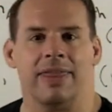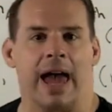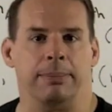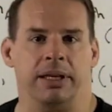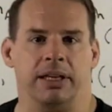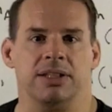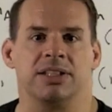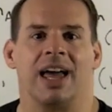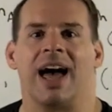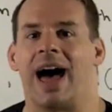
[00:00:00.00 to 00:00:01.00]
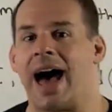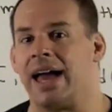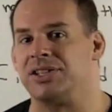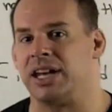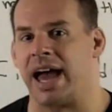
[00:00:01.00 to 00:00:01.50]
That means
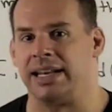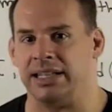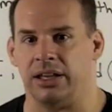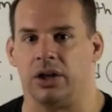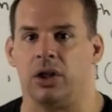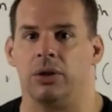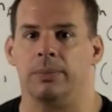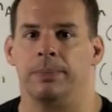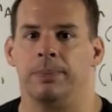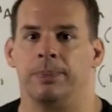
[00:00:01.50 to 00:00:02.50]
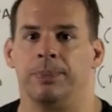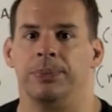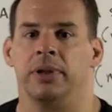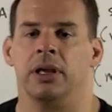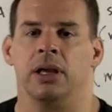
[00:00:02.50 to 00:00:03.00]
i is an ideal.
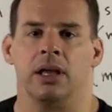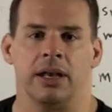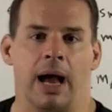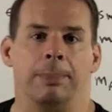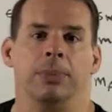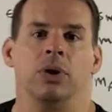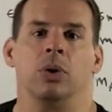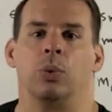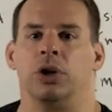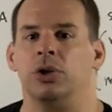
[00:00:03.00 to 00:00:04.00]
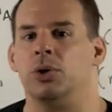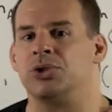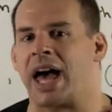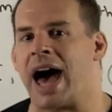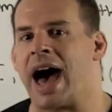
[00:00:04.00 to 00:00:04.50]
Now, we're going to
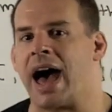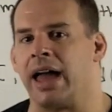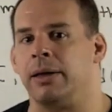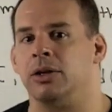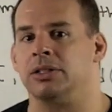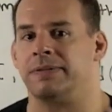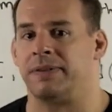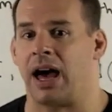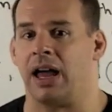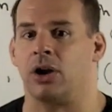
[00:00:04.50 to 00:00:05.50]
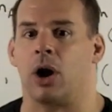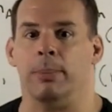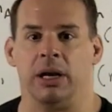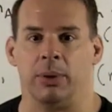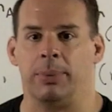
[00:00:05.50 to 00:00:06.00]
use i to find
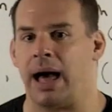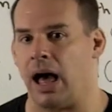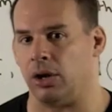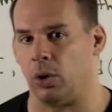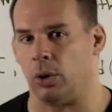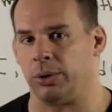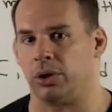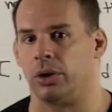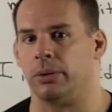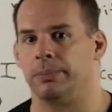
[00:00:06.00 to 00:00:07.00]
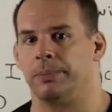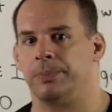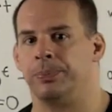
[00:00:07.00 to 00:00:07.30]
our minimal polynomial.